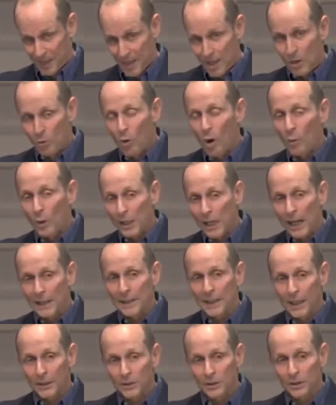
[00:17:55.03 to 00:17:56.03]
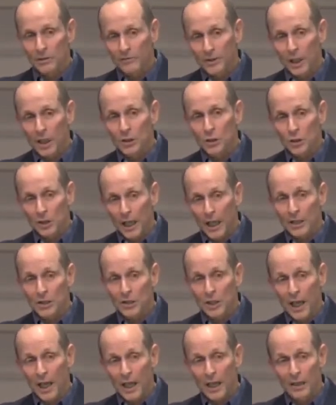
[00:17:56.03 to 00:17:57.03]
Well, we got down to the village the next
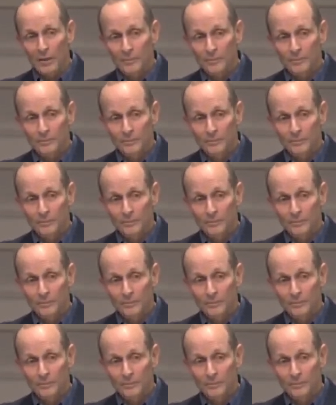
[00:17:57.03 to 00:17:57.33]
day.